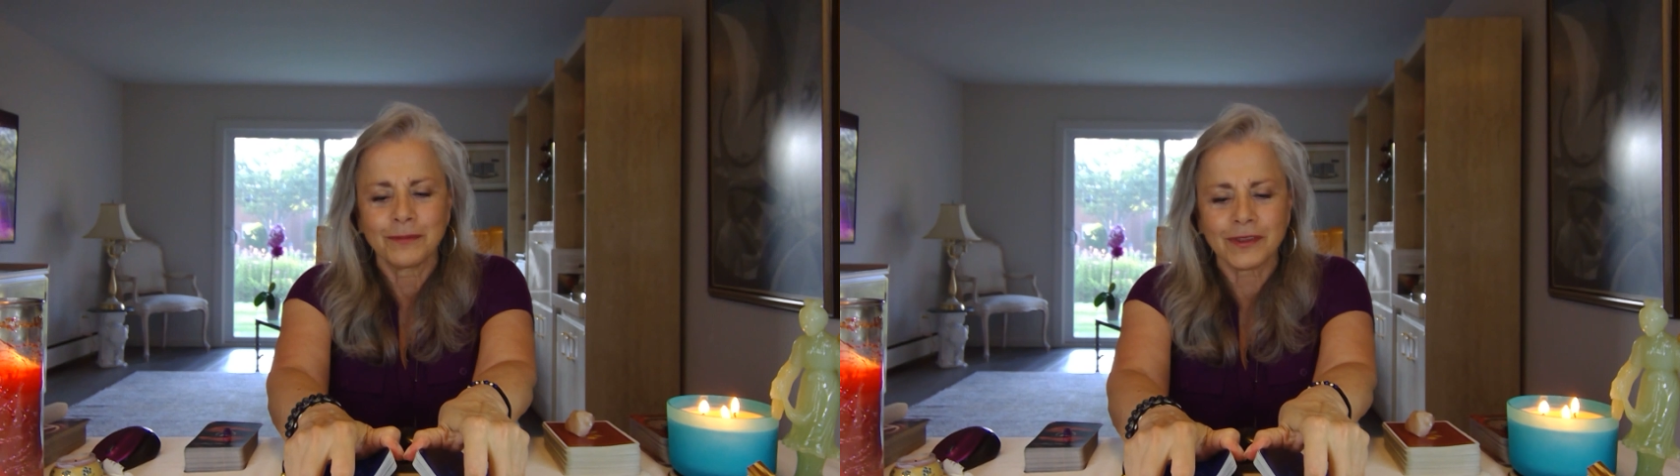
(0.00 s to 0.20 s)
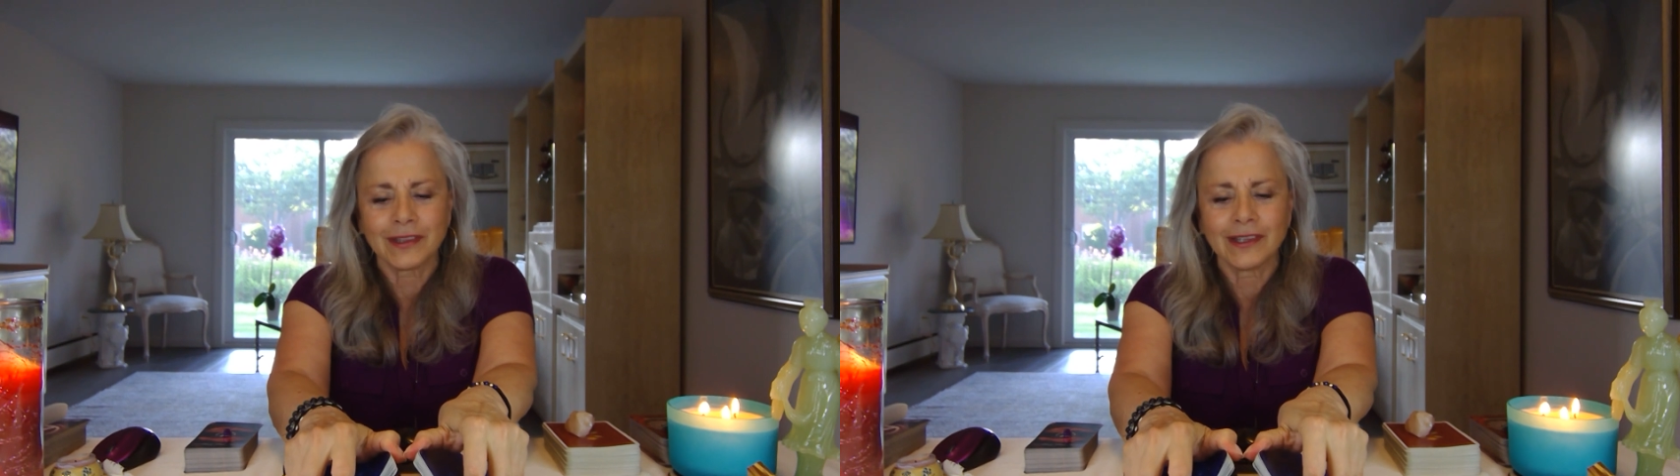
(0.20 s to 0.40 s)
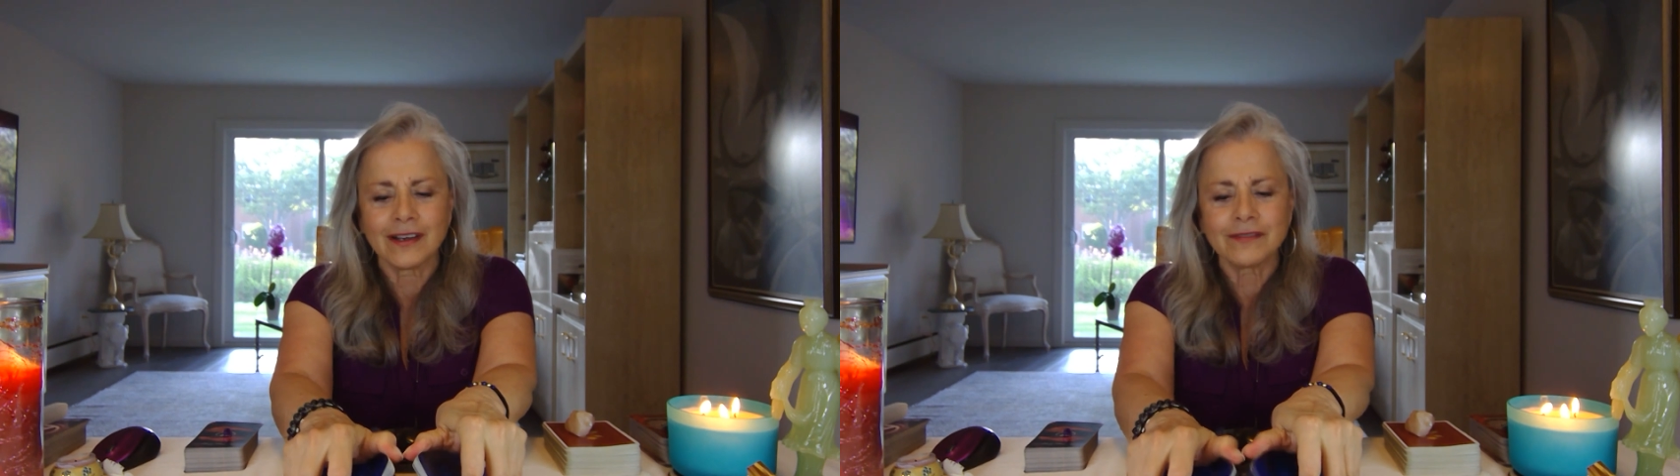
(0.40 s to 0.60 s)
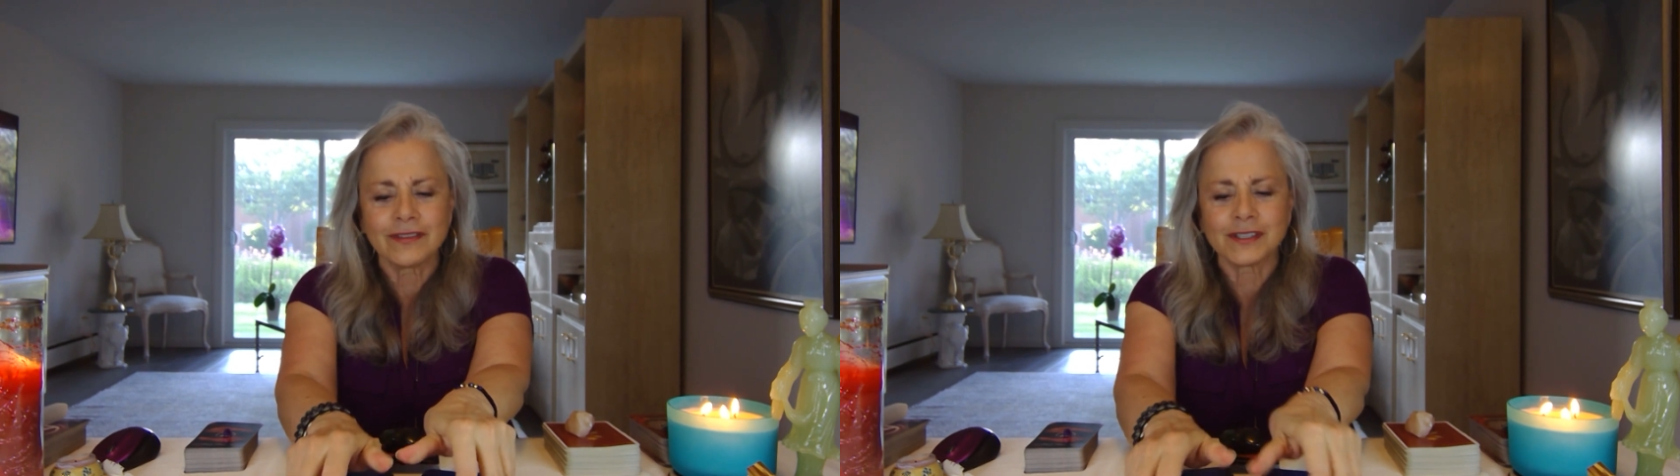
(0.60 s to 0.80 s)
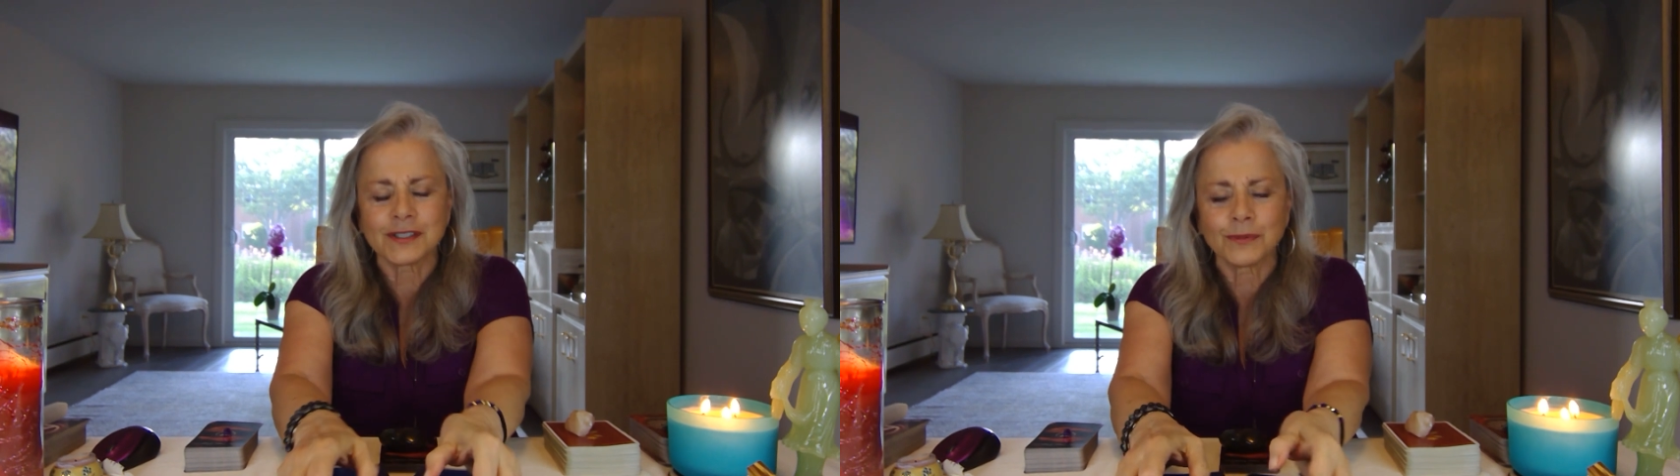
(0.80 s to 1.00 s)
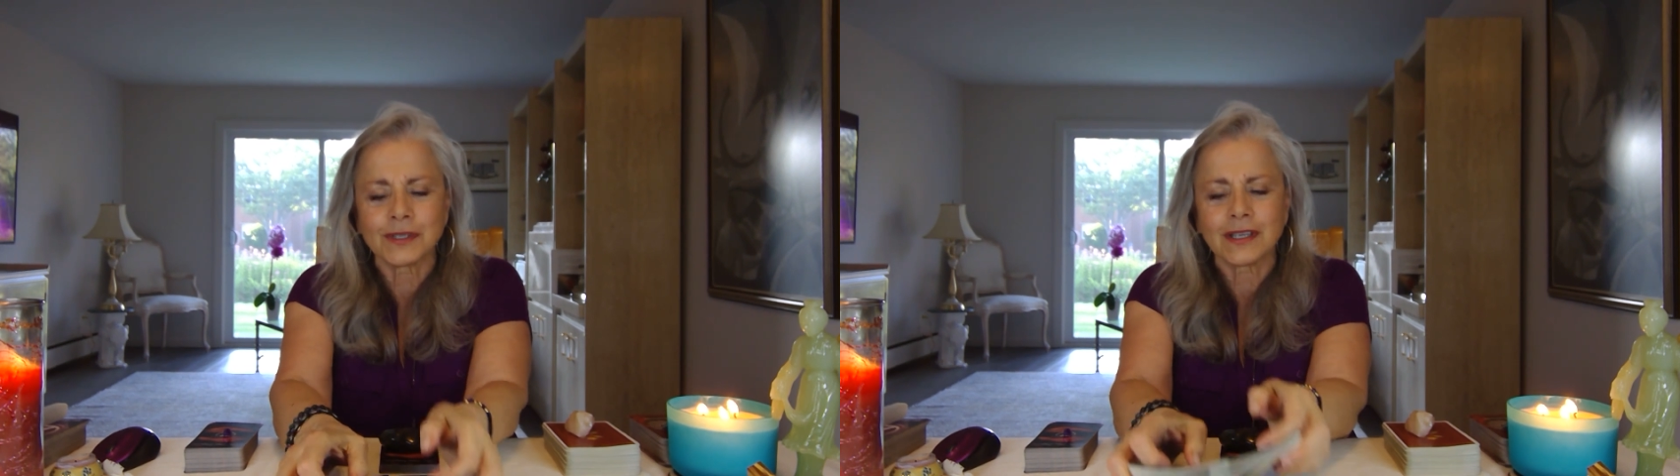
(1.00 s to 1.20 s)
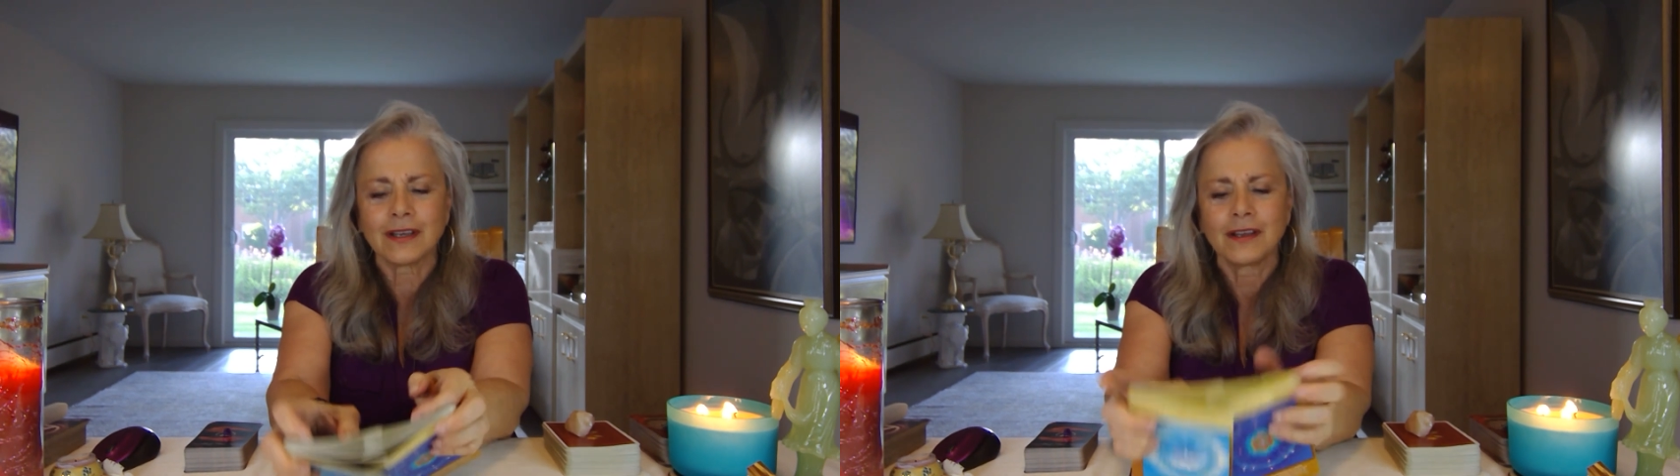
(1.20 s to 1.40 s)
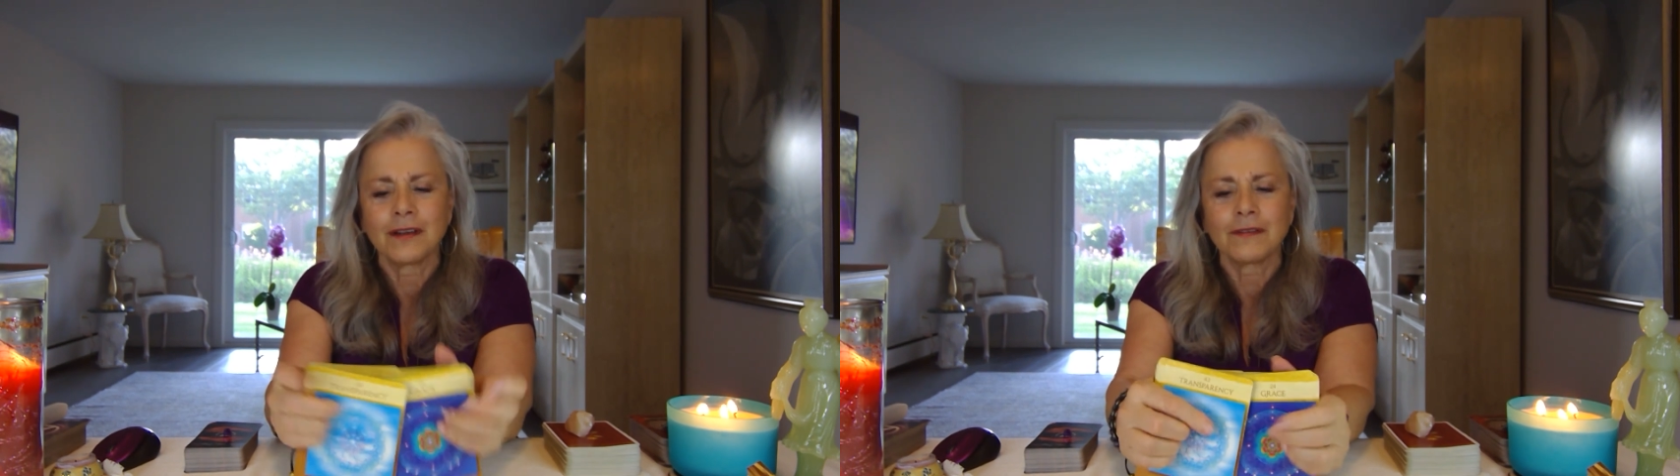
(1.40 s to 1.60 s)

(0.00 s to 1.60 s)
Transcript: with love this week